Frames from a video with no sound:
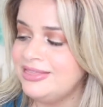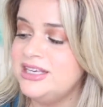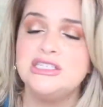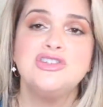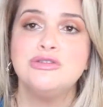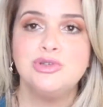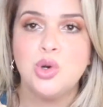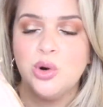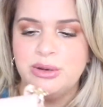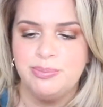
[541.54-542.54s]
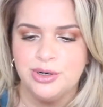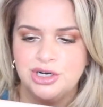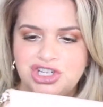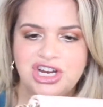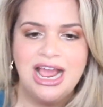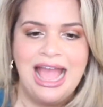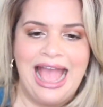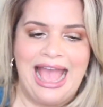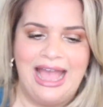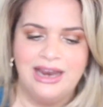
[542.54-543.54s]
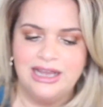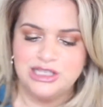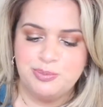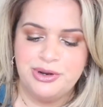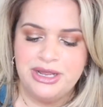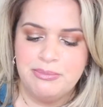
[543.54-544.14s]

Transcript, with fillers: this is from Tory Burch and it's pretty